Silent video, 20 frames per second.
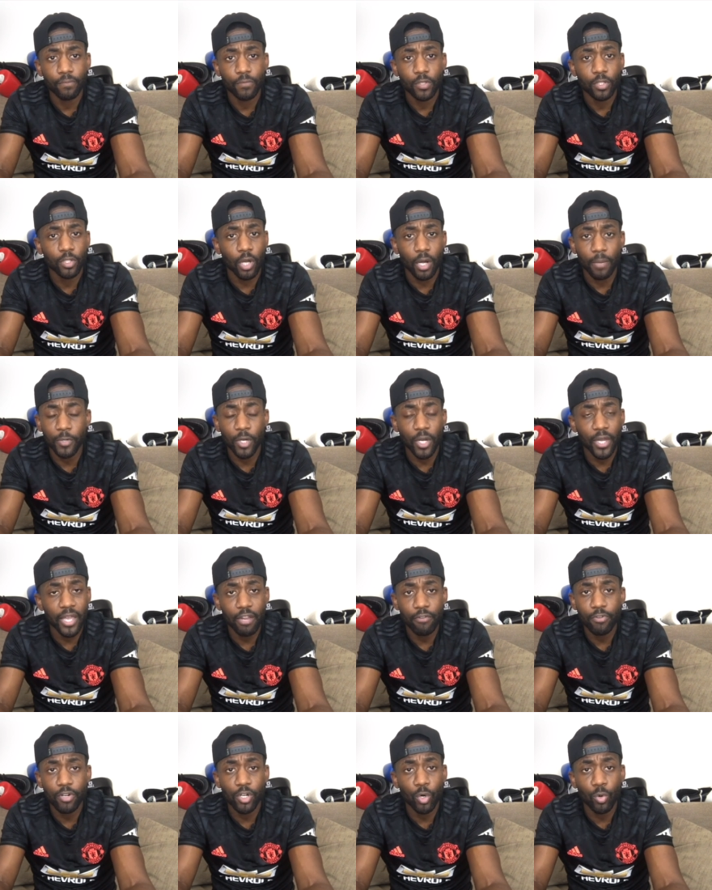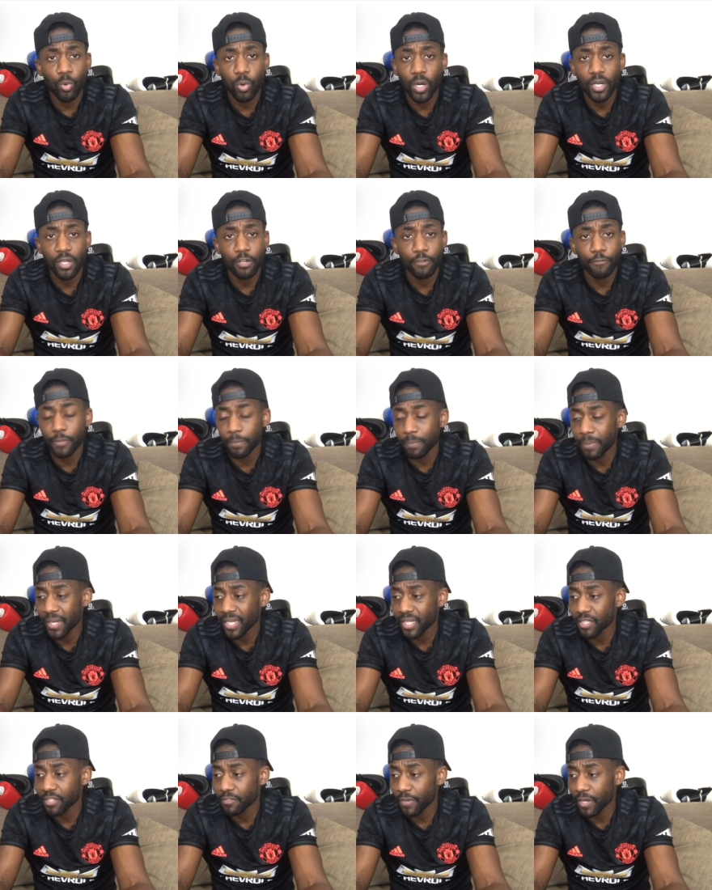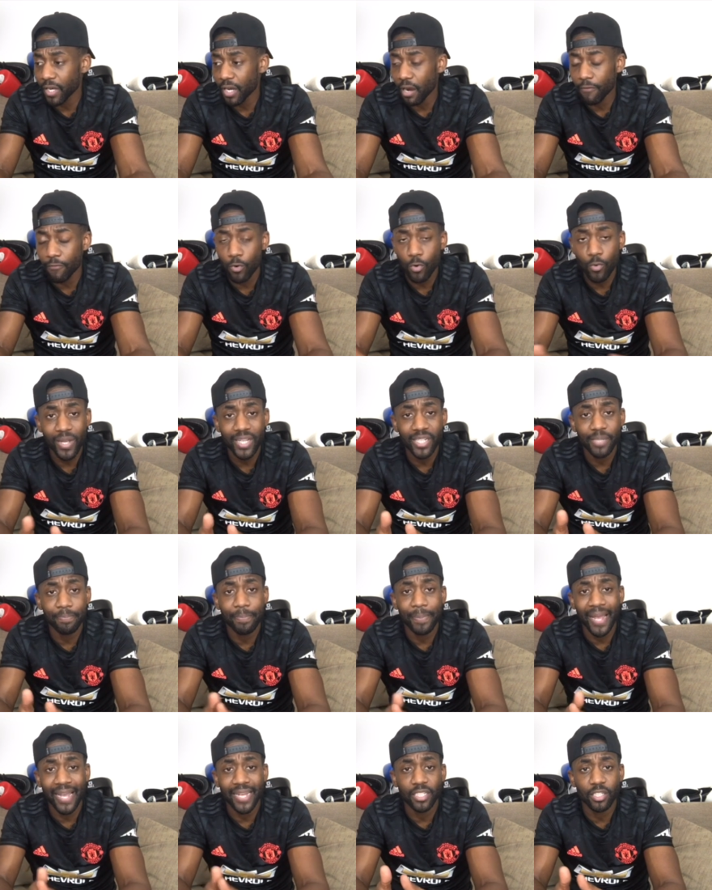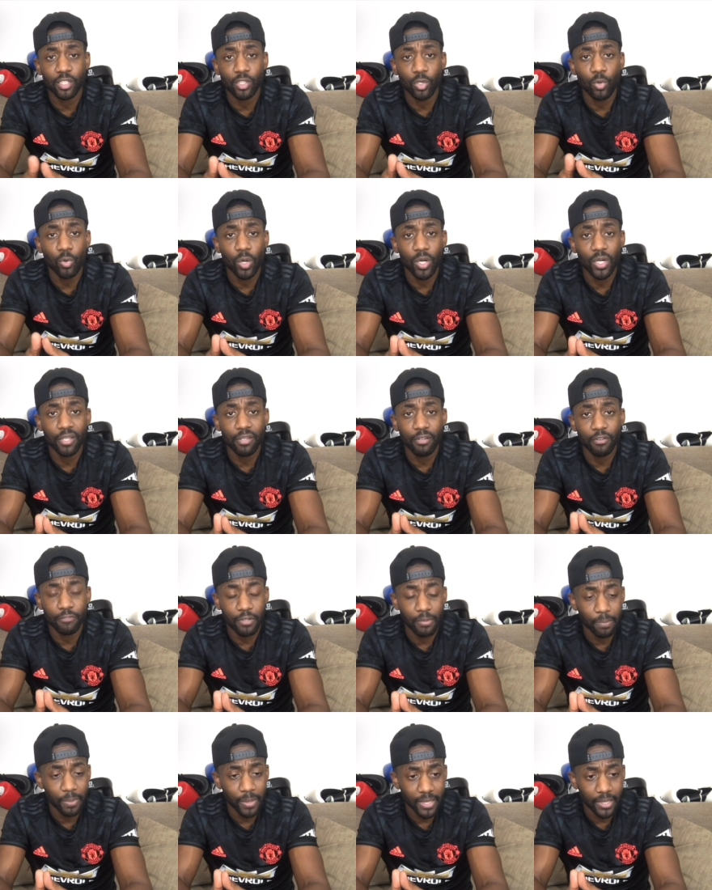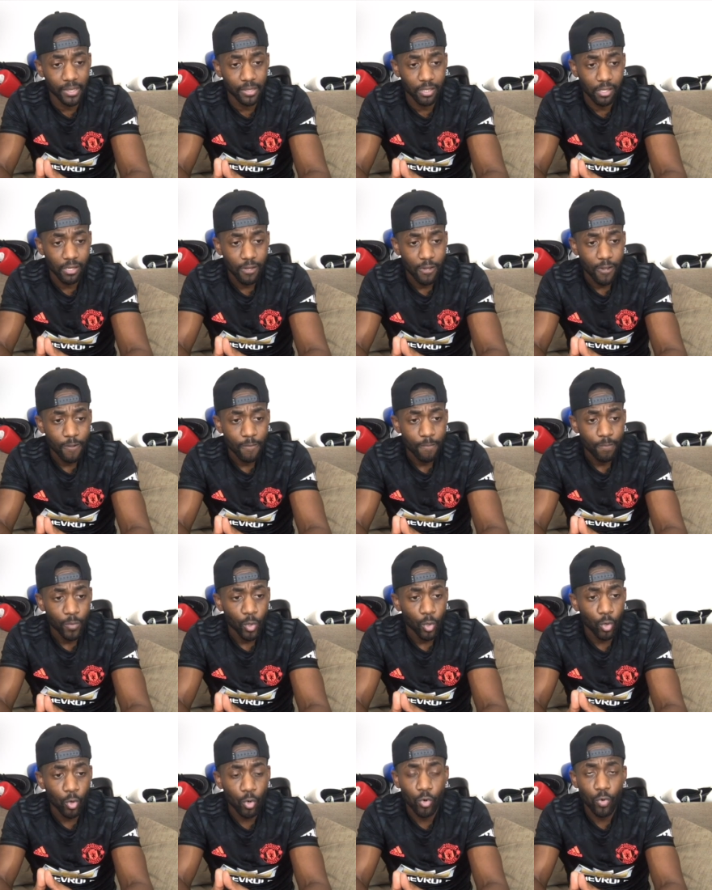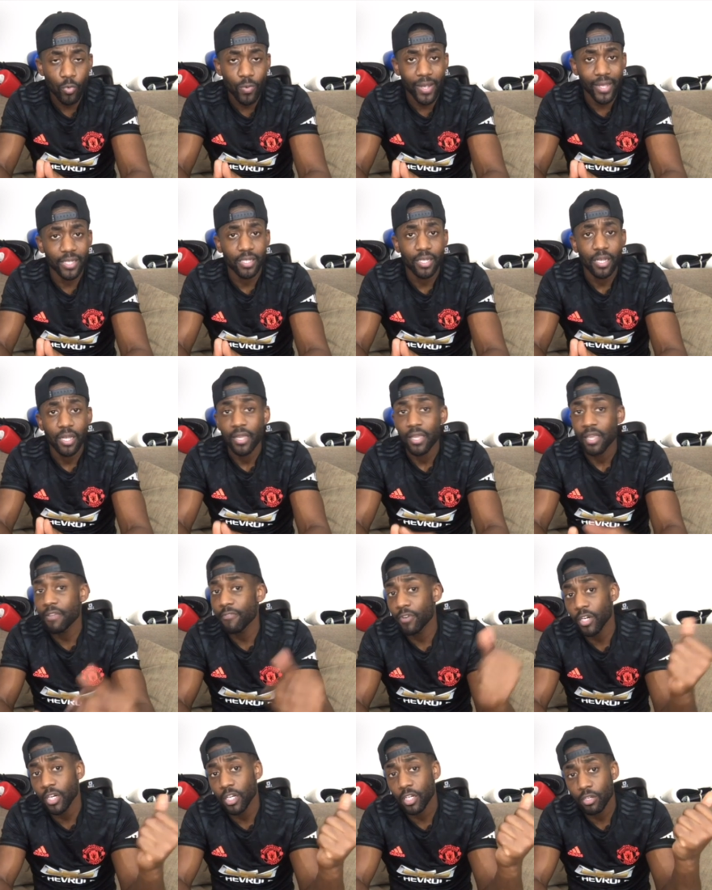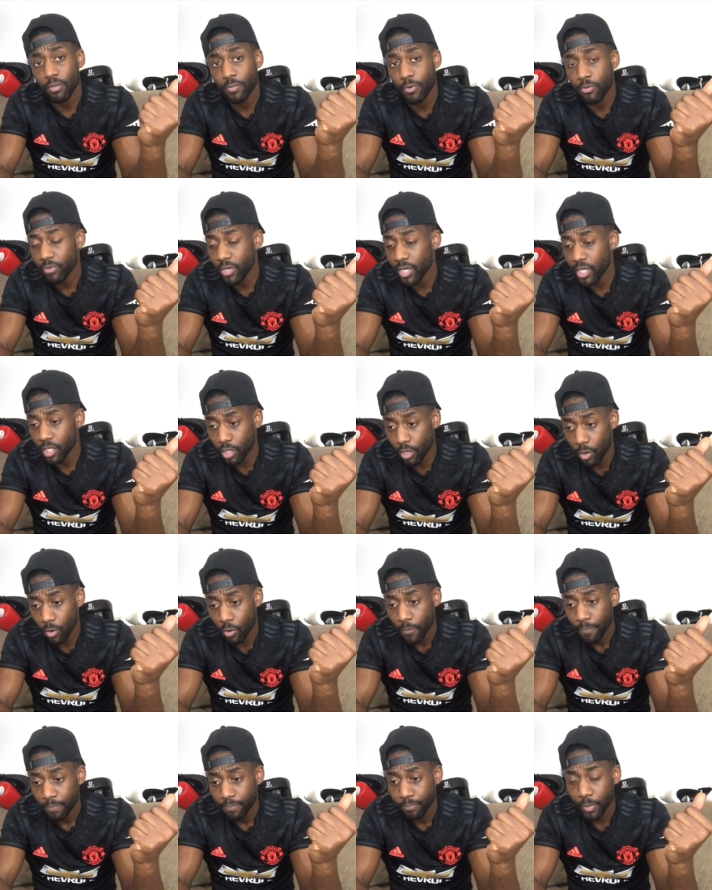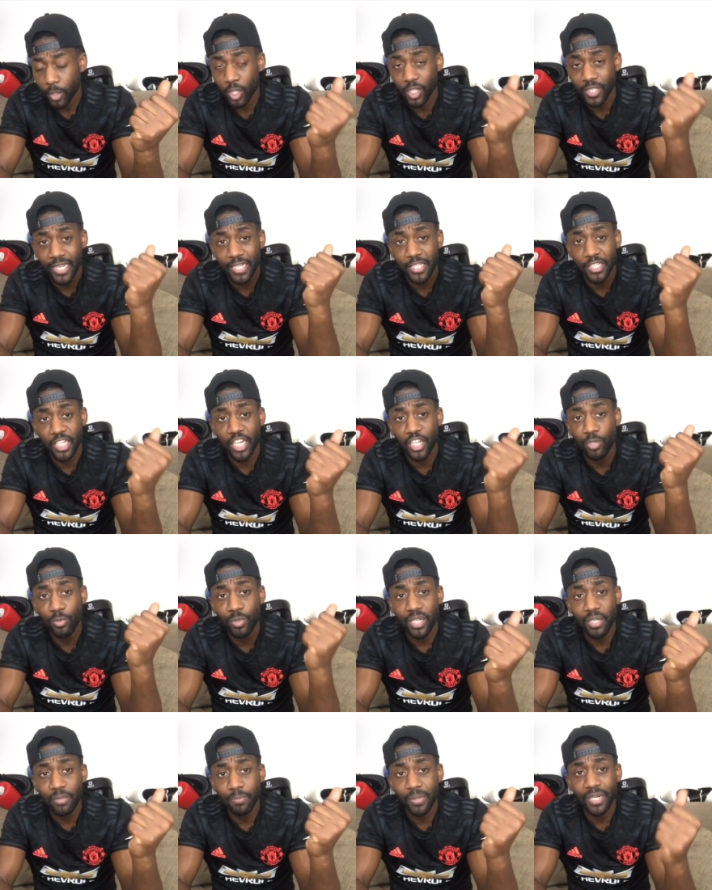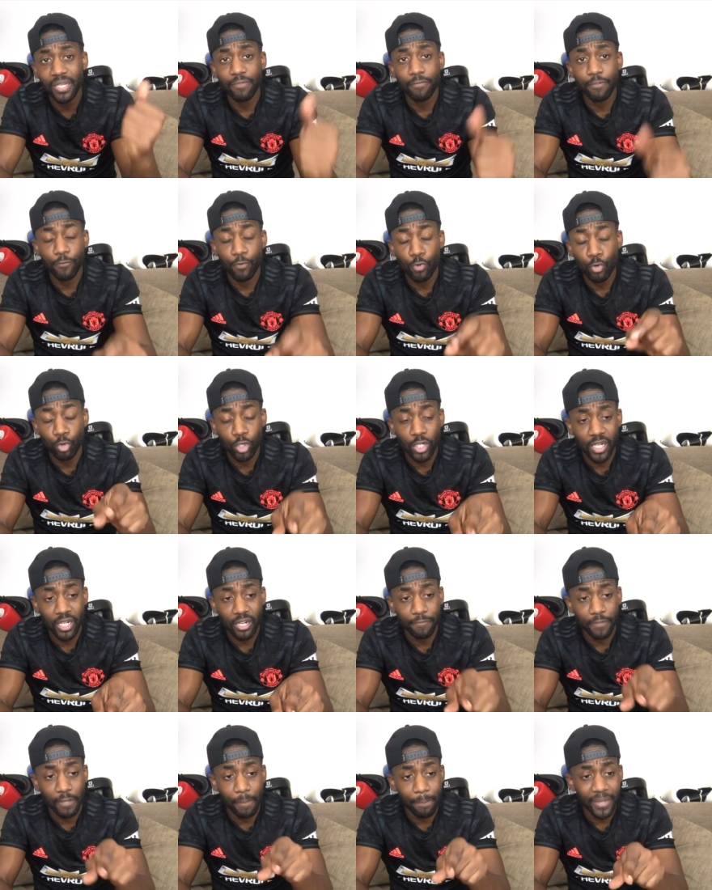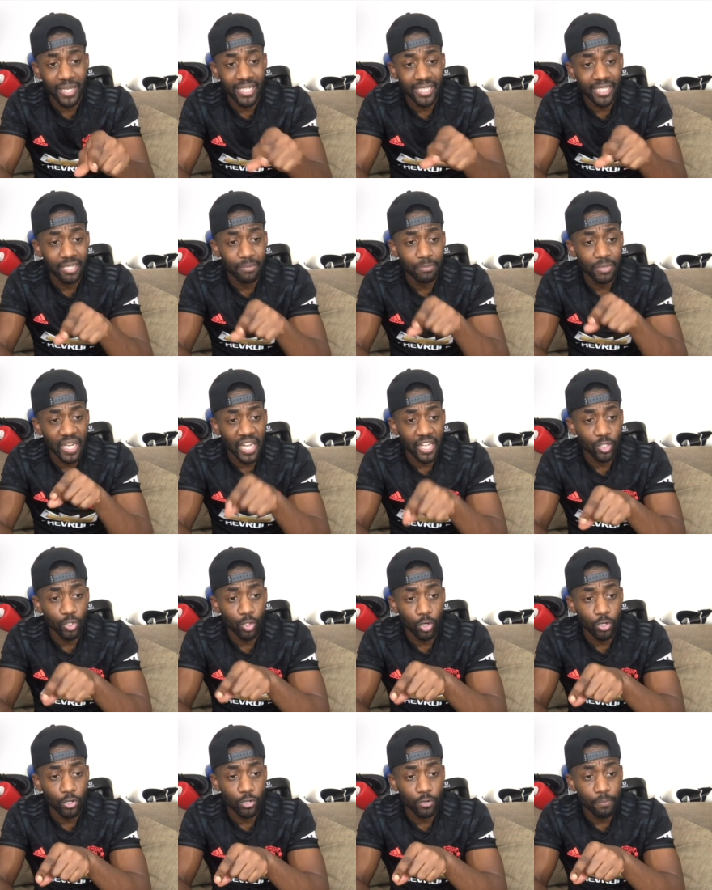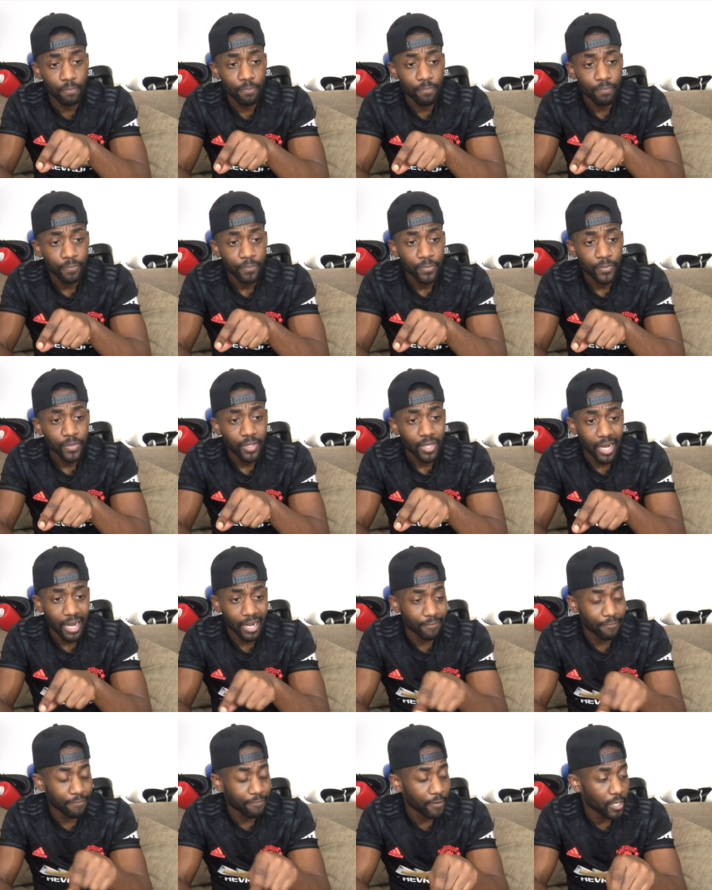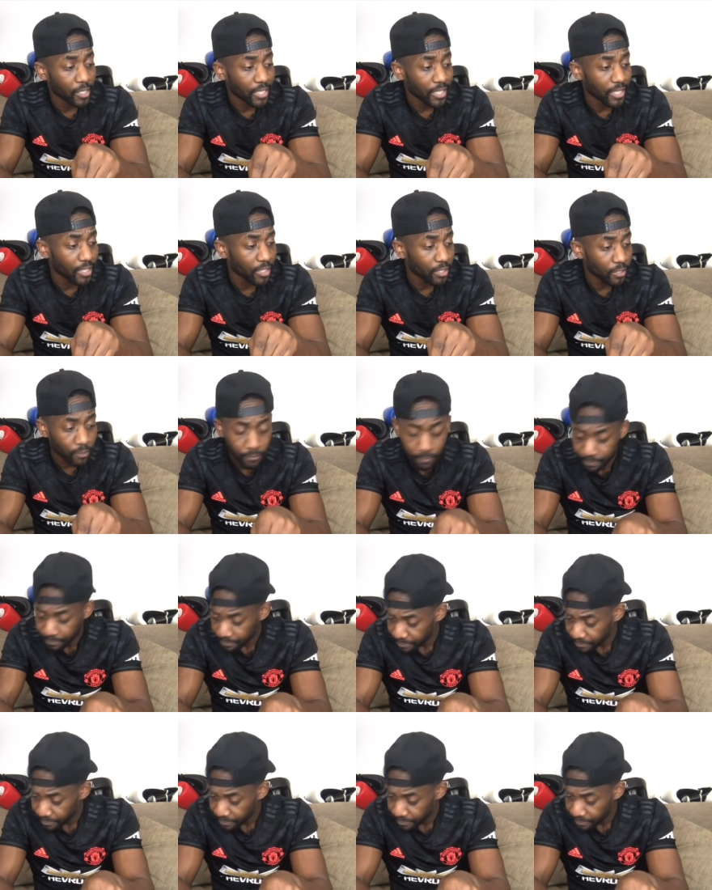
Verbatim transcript: So I'm not hearing the quality of the players thing. I've always backed the quality of the players. Always. Even under Mourinho. Because I genuinely believe if you're good enough to beat teams like Tottenham and fucking